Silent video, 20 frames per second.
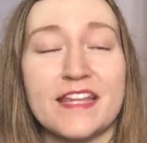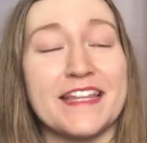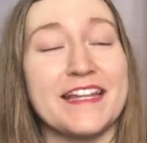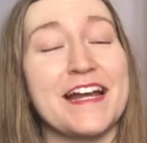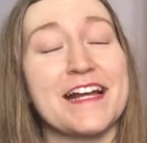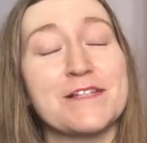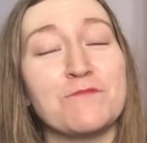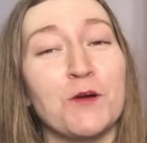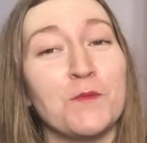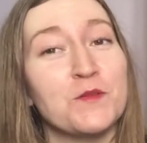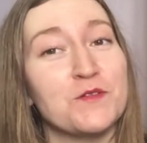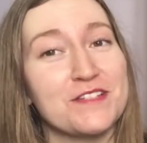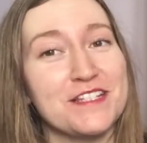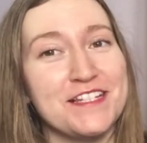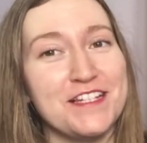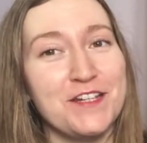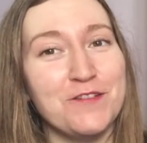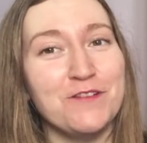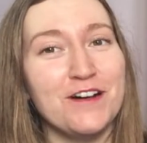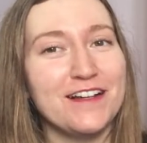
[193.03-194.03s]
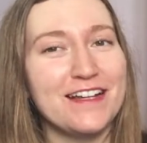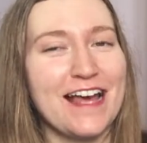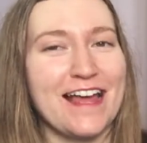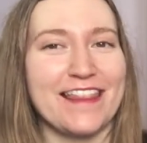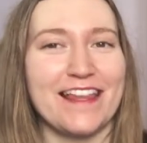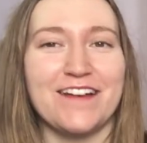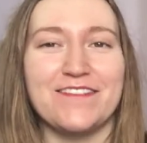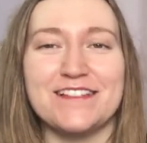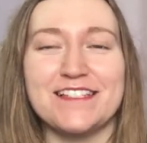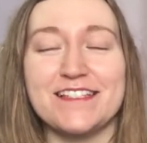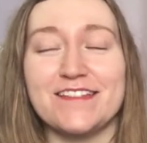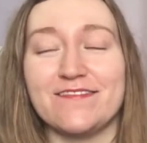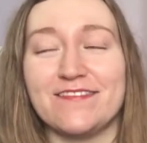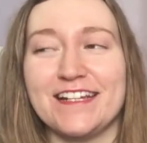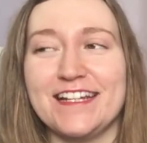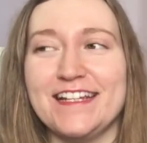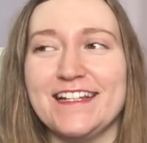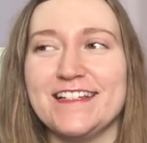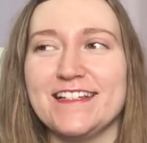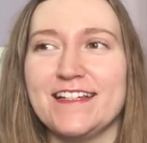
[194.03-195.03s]
The next prompt was a new one, and that was to
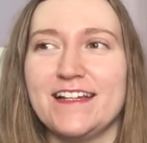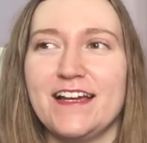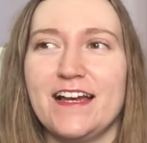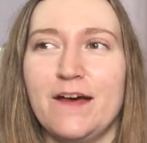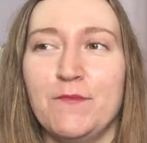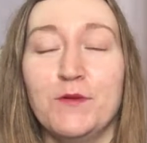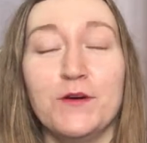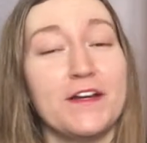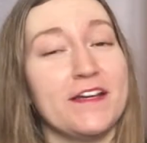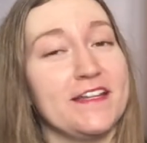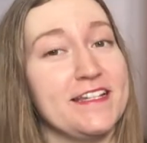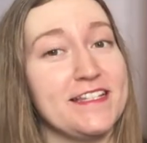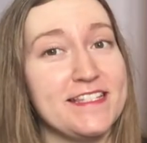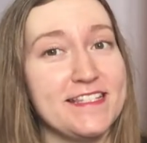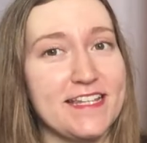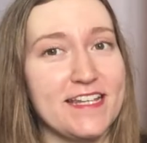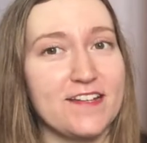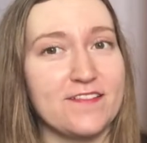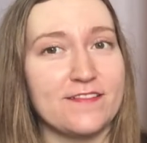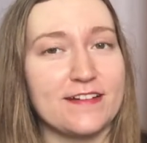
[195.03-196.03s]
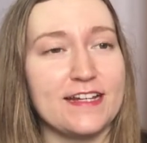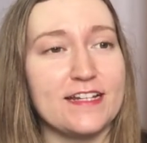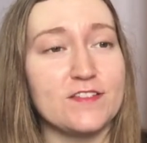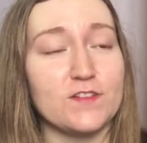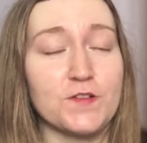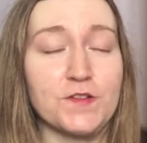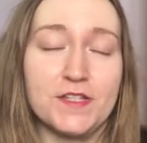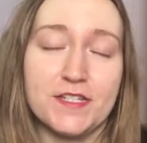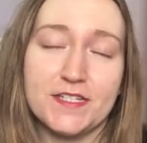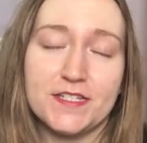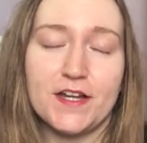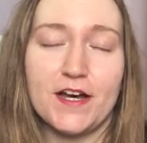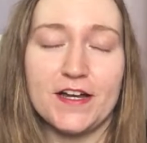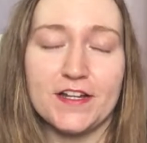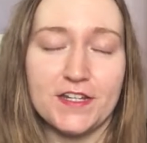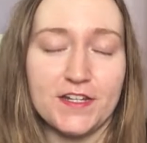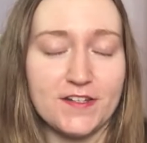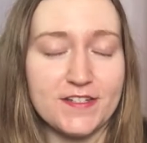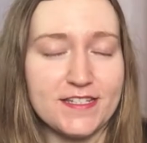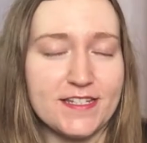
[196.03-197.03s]
read a book in a series or to start
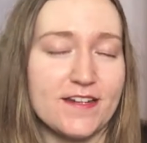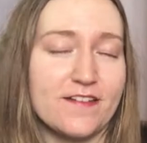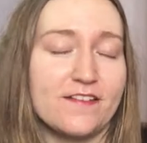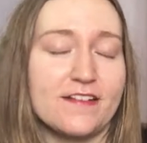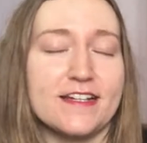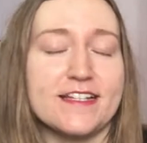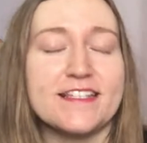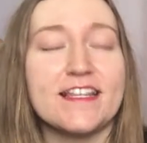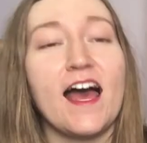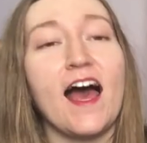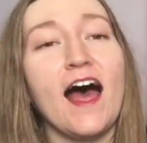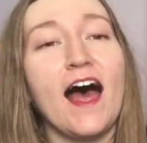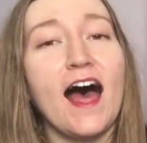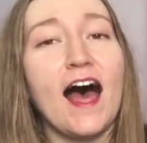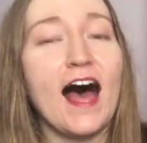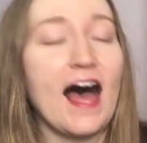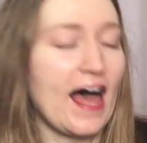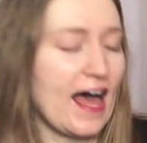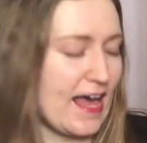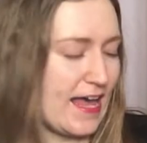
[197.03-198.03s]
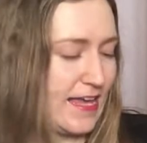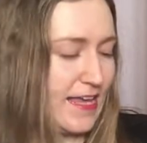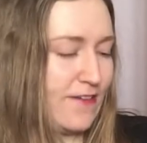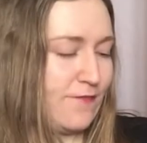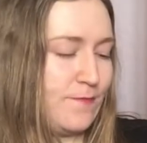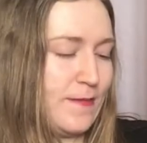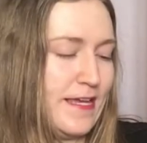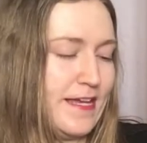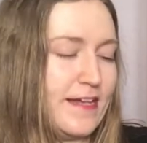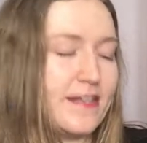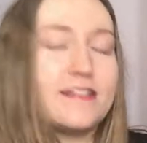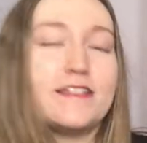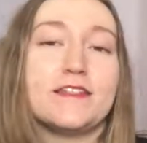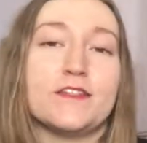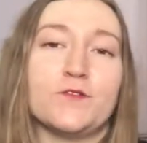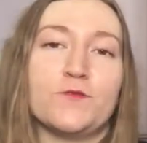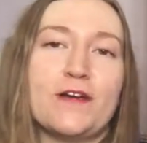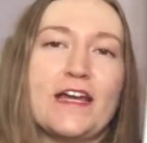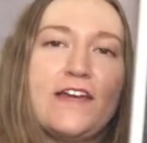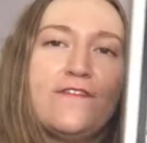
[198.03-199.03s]
a new series. I have picked
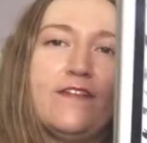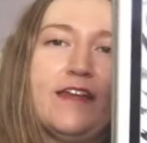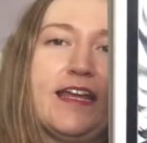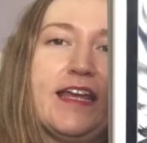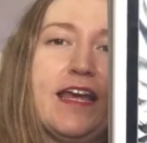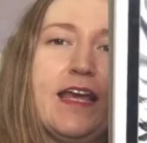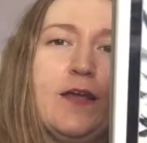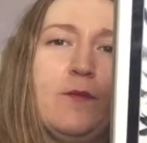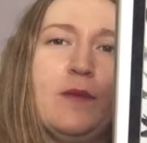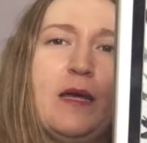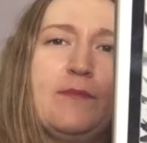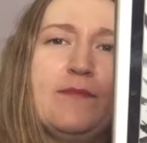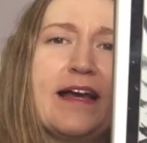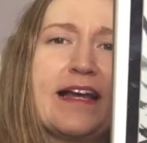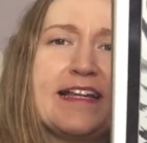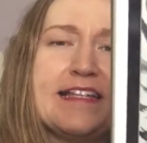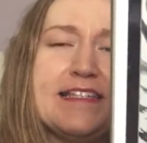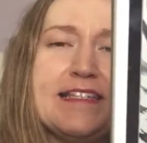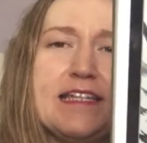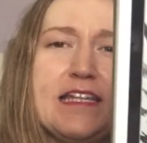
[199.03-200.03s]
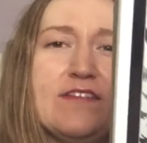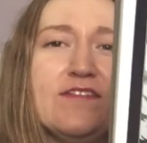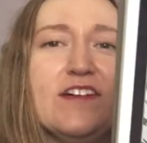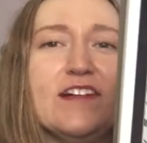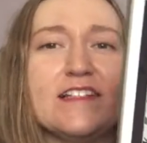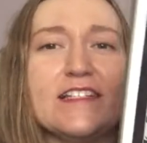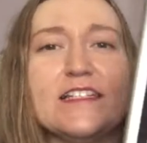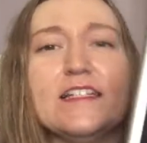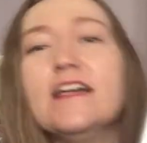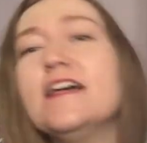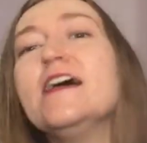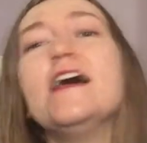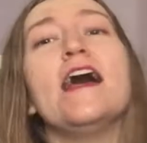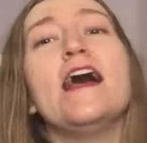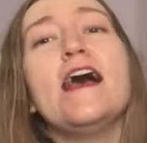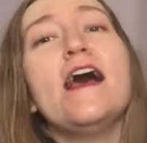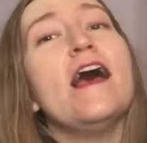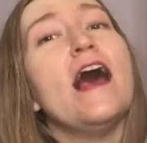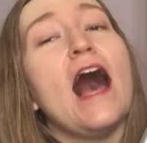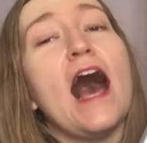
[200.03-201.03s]
The Raven King by Maggie Stiefvater.
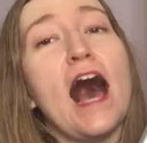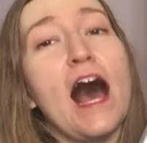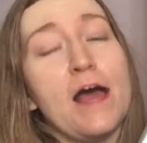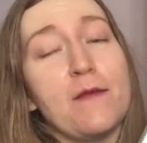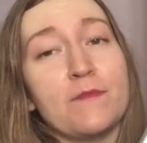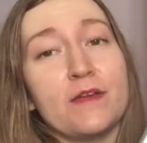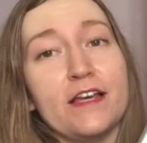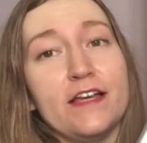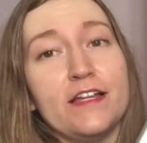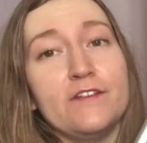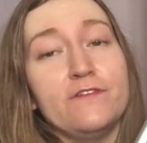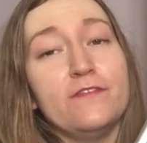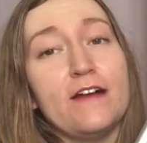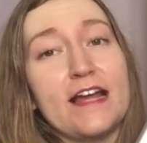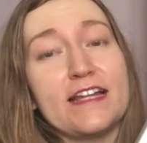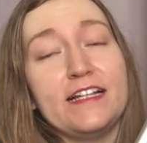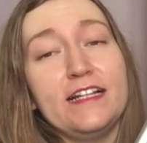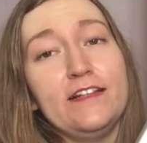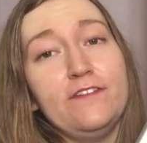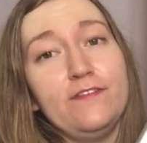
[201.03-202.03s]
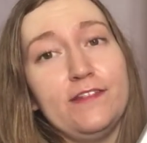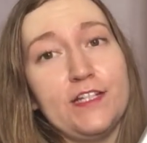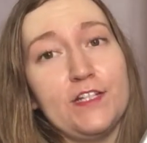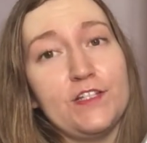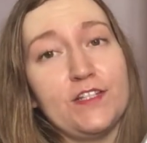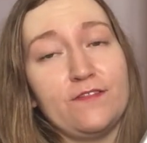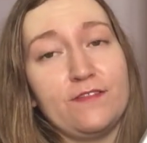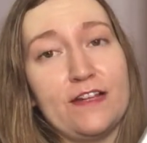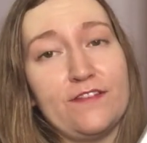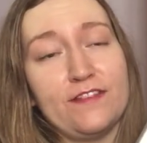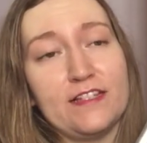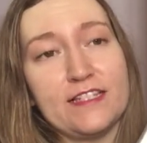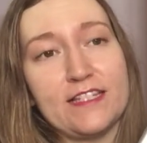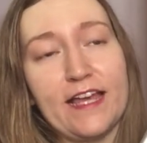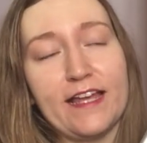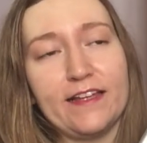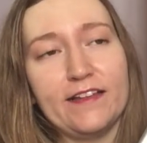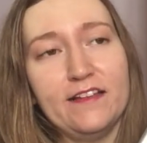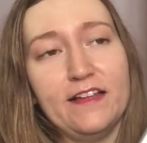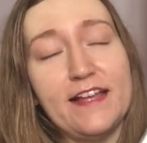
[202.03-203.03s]
I'm going to finally finish The Raven
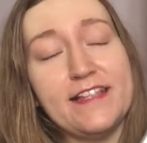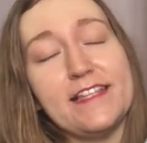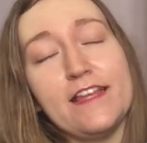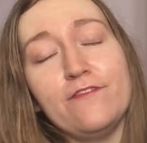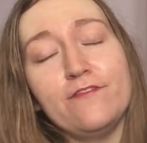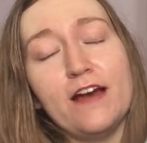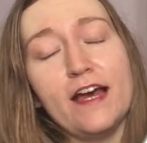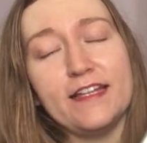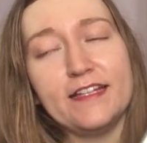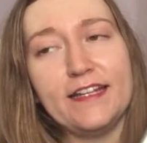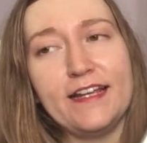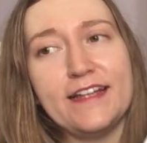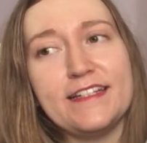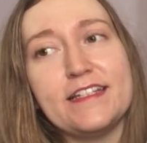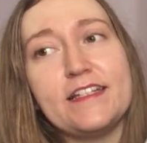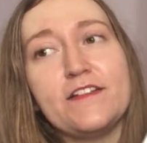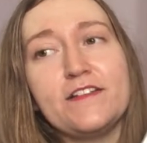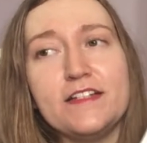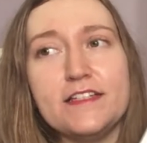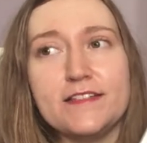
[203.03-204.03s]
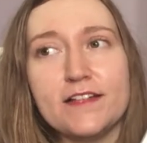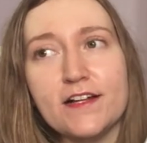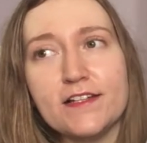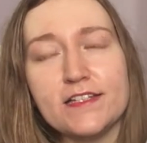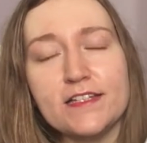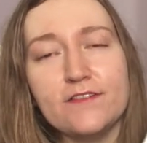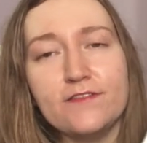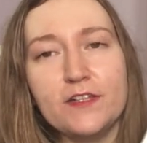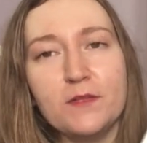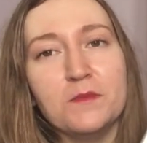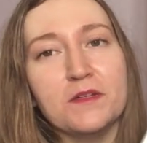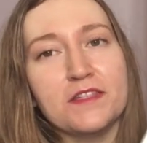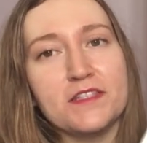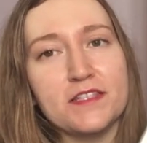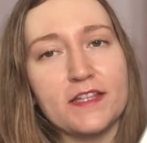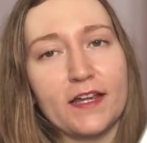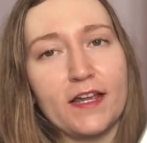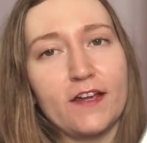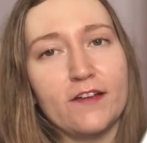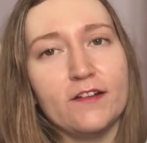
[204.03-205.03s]
Cycle. I say finally, I did only start it a few
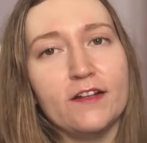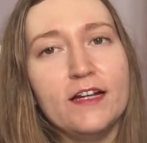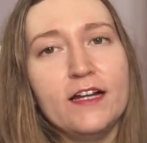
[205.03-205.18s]
months ago.